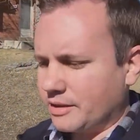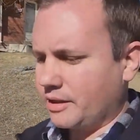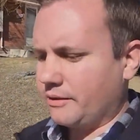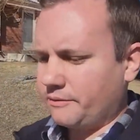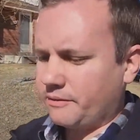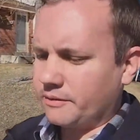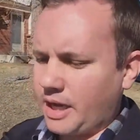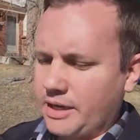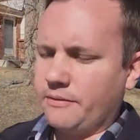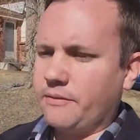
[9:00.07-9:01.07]
of
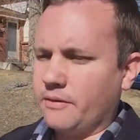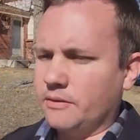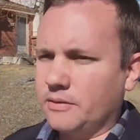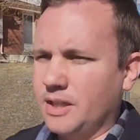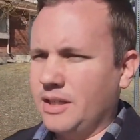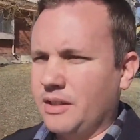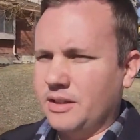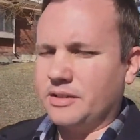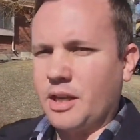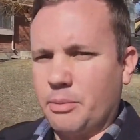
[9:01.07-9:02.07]
kind of
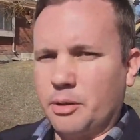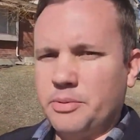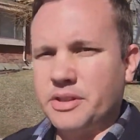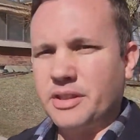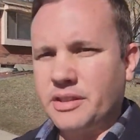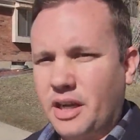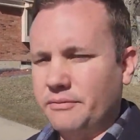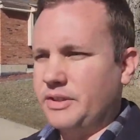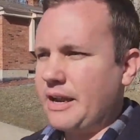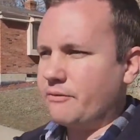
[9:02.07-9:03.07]
the suburbs
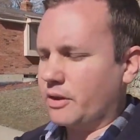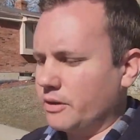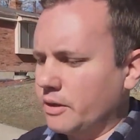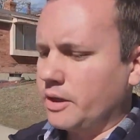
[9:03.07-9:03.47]
of Denver,